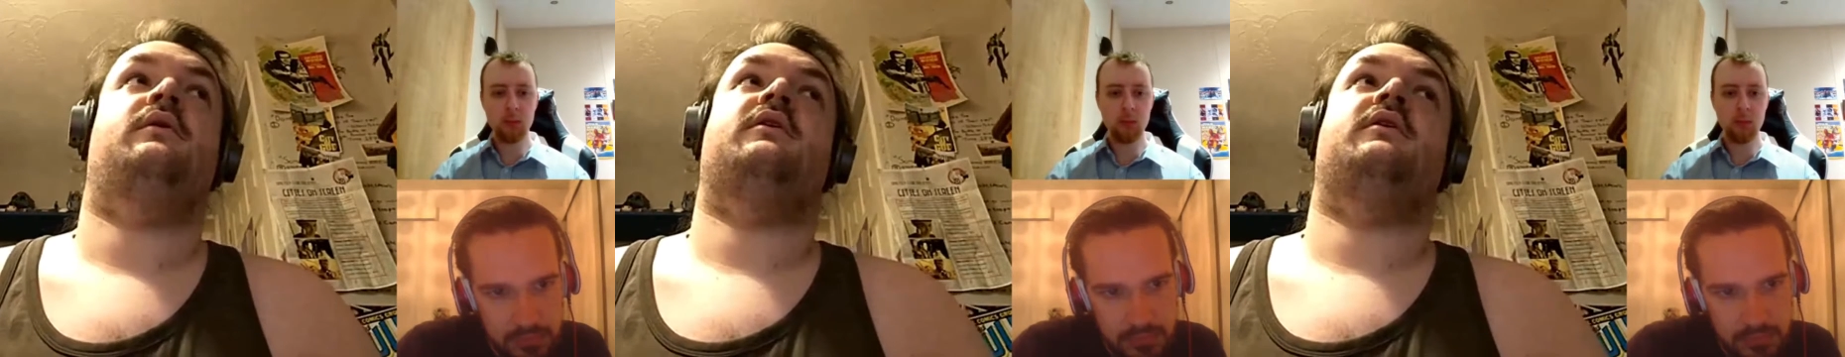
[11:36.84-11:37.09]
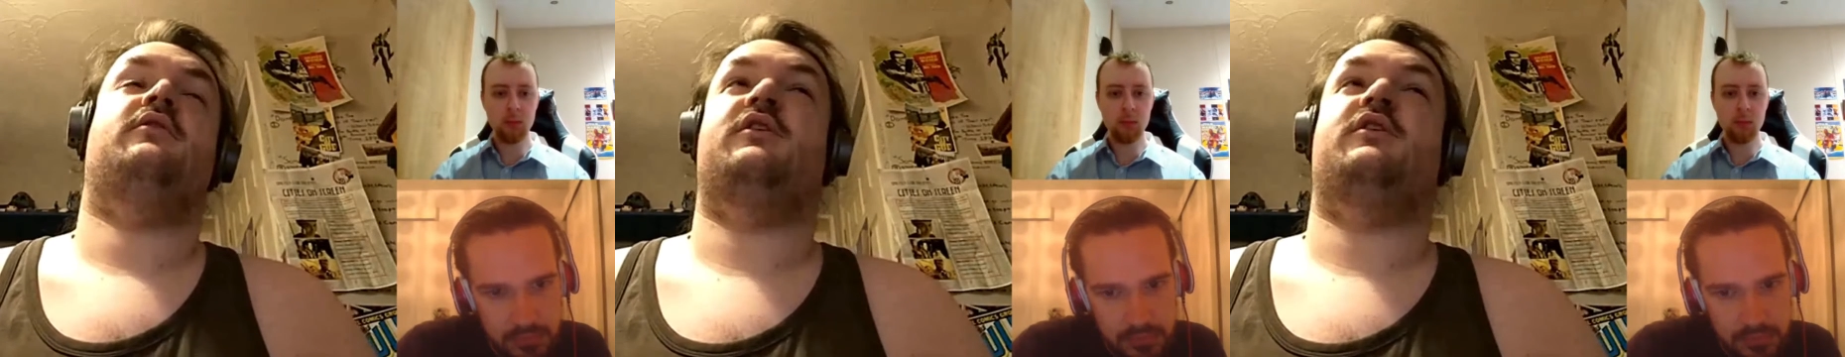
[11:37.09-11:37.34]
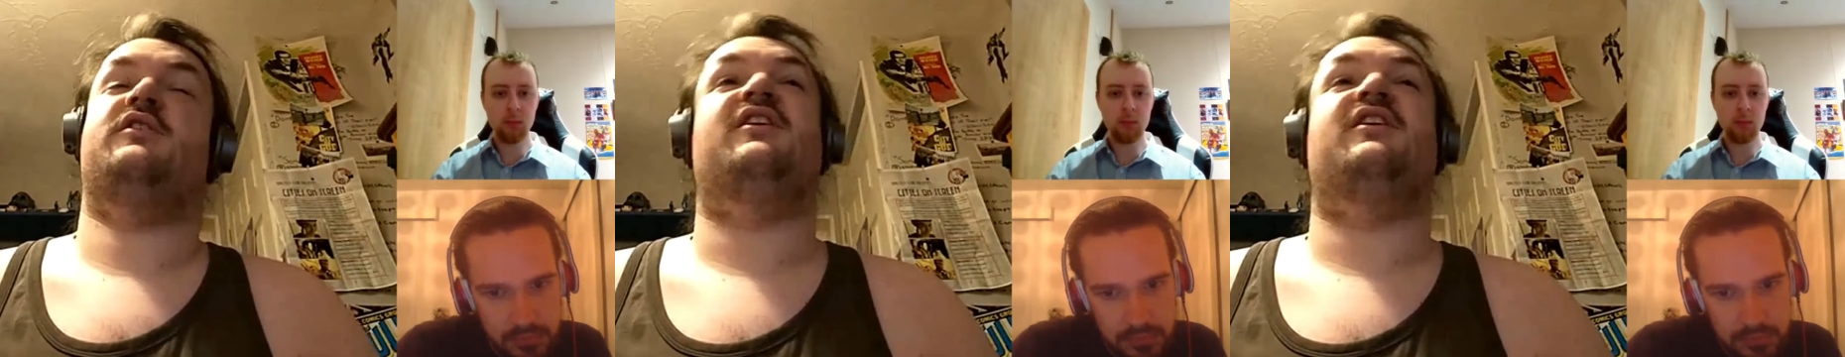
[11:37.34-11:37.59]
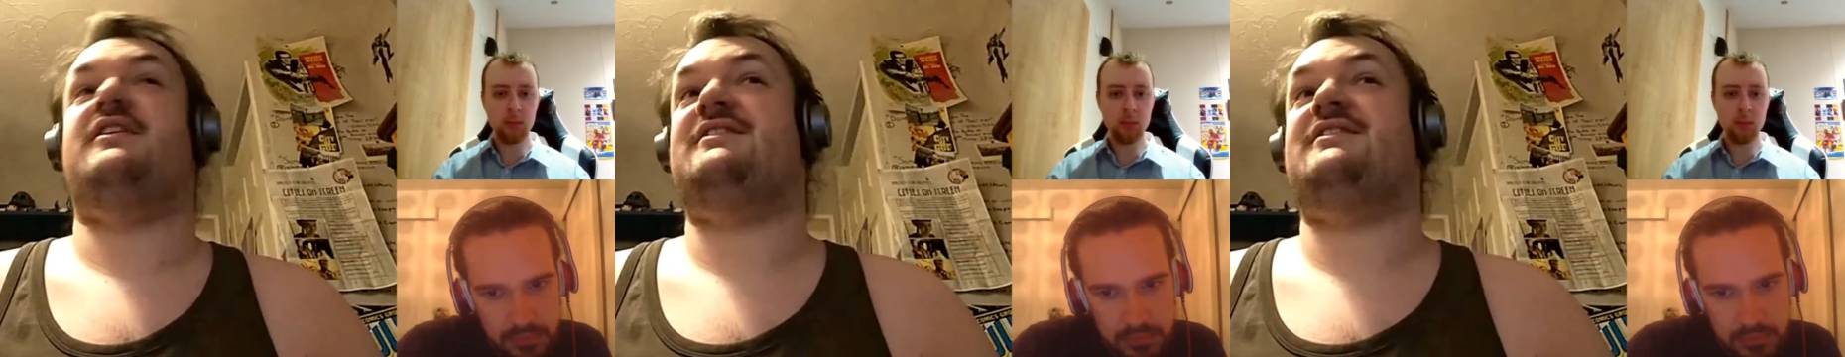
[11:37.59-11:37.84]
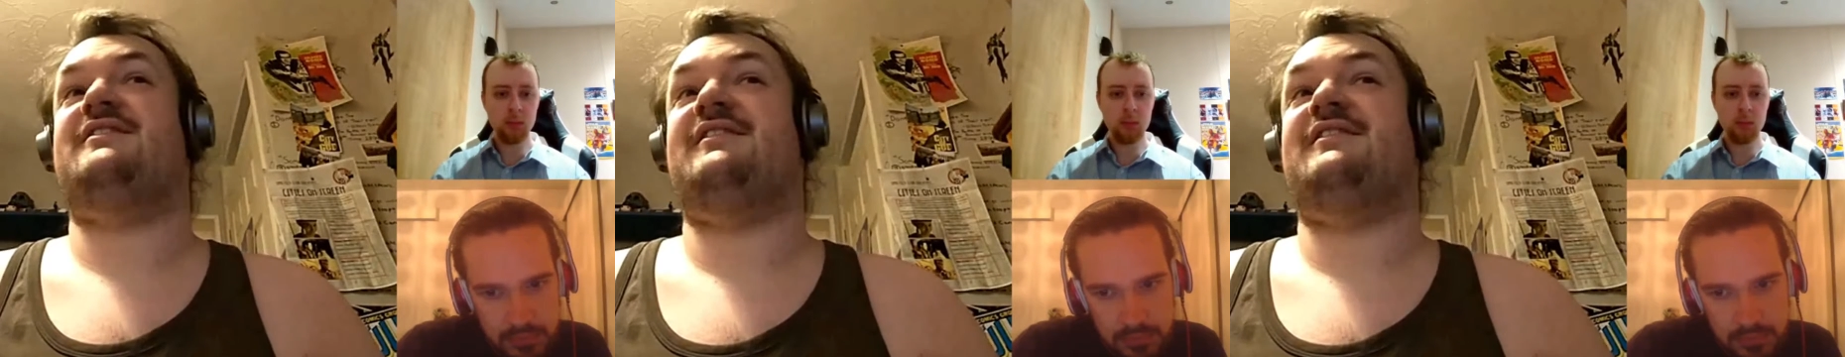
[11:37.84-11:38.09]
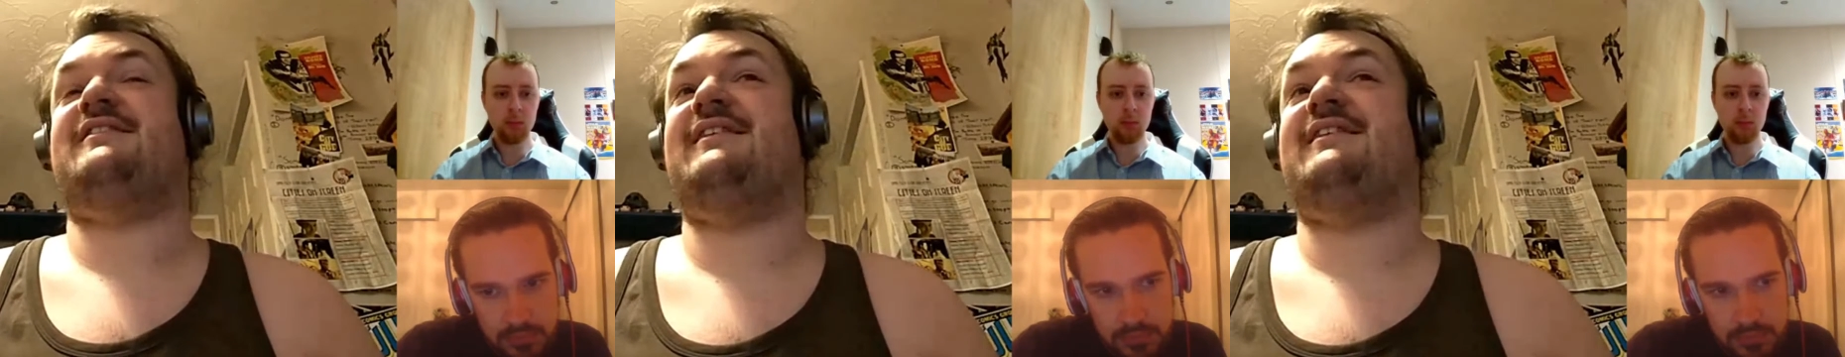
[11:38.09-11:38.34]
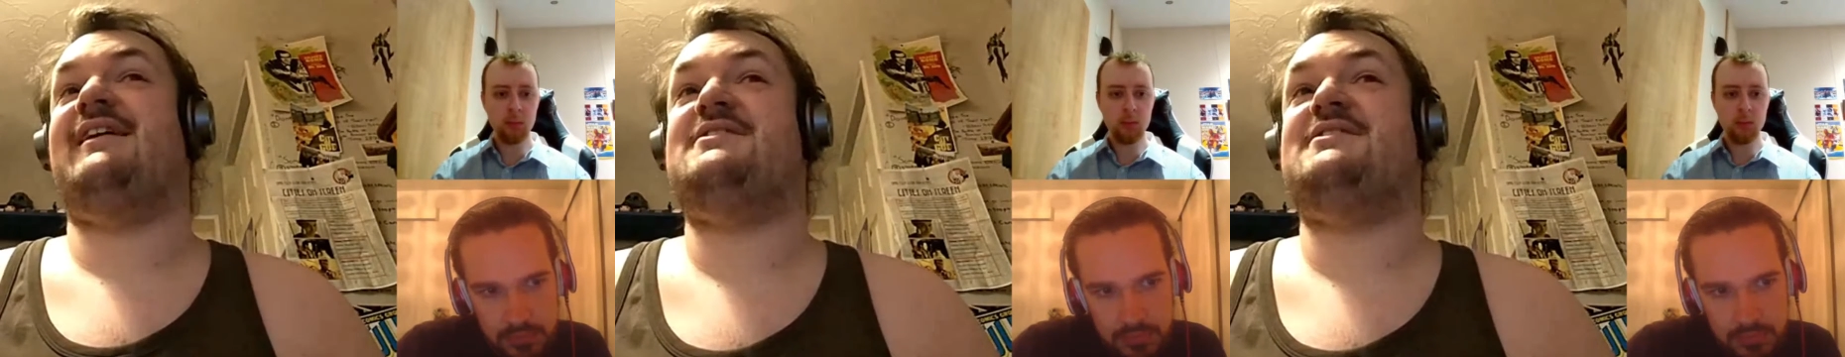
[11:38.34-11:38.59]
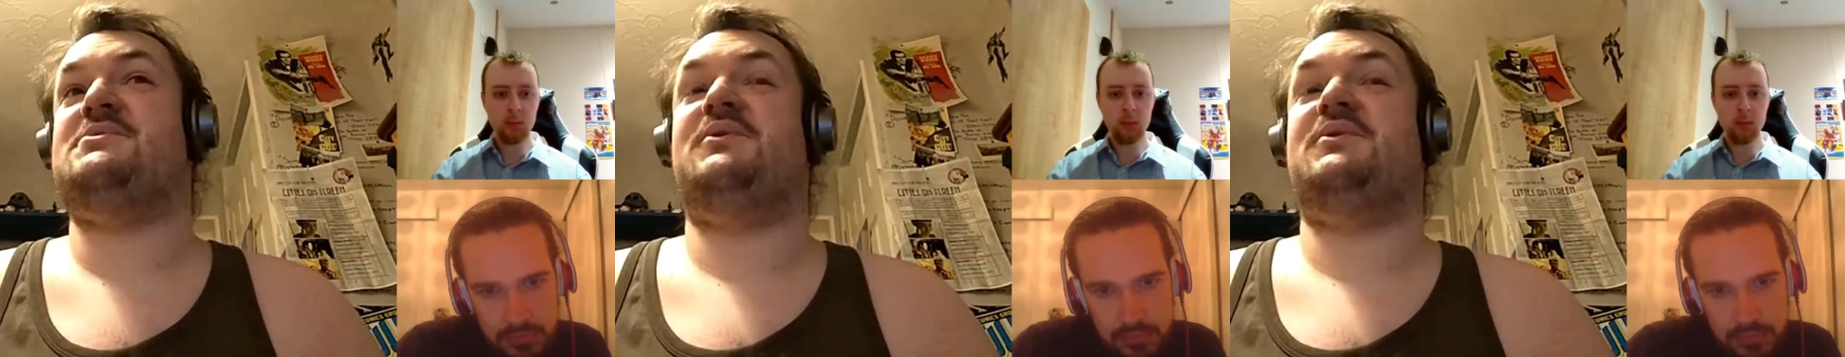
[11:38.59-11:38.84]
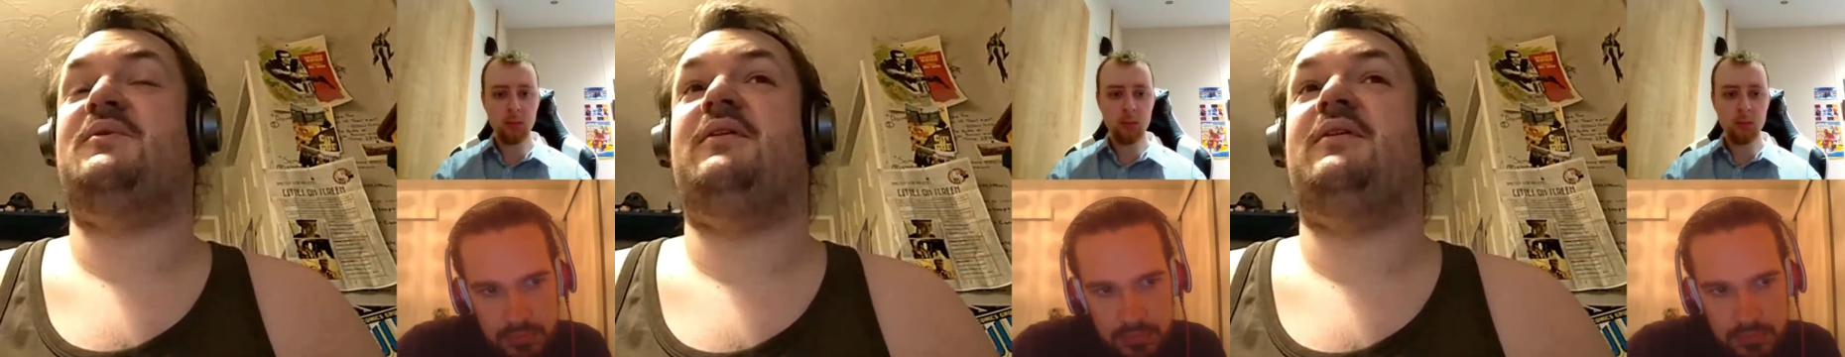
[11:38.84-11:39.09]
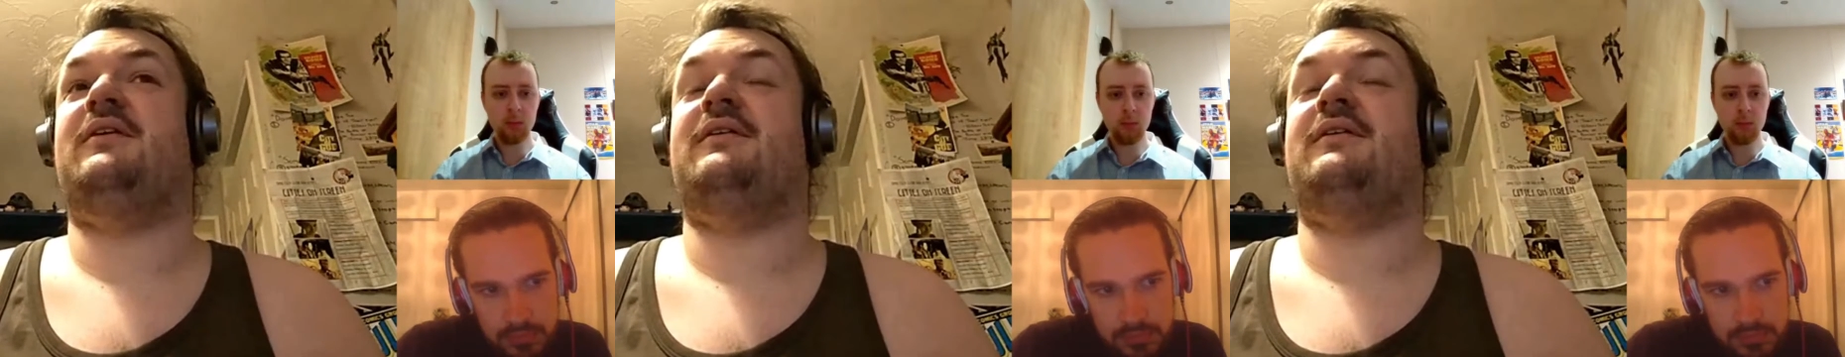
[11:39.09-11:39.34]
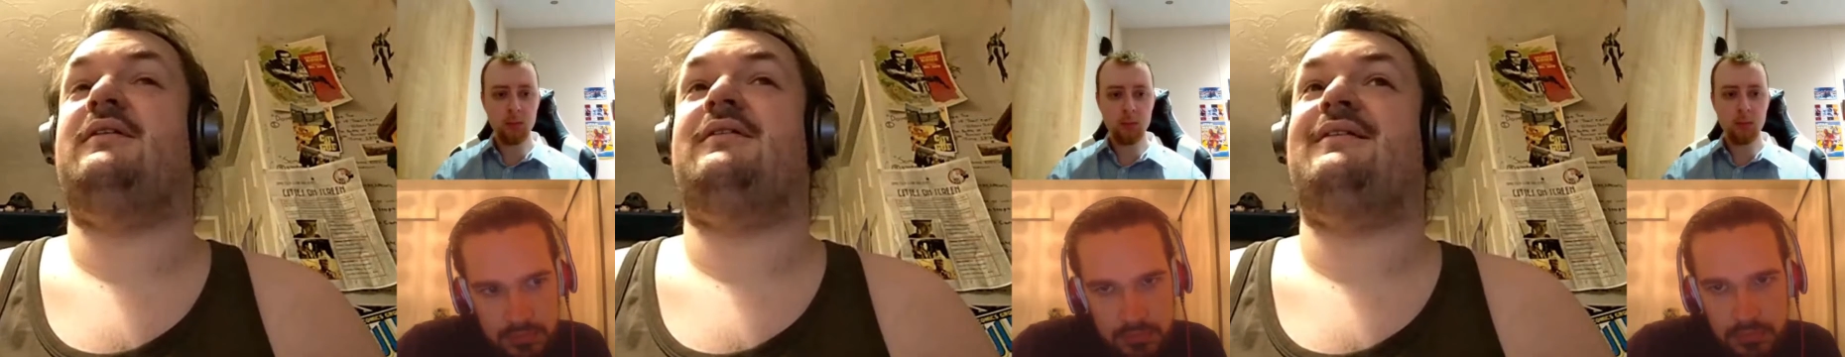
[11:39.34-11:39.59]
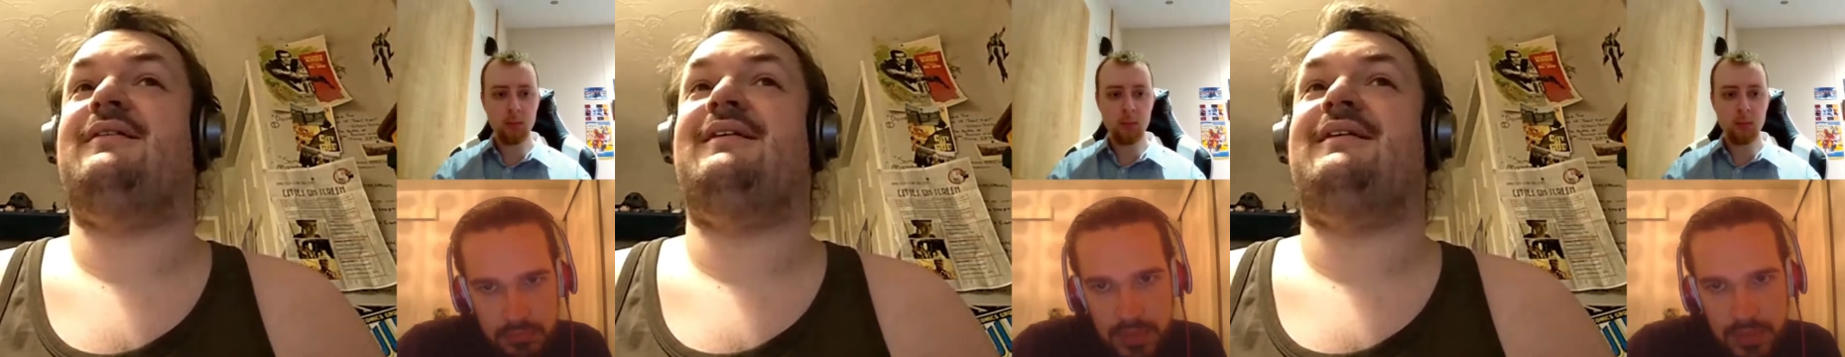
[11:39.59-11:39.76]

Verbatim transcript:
Speaker 1: They're on a tight schedule, and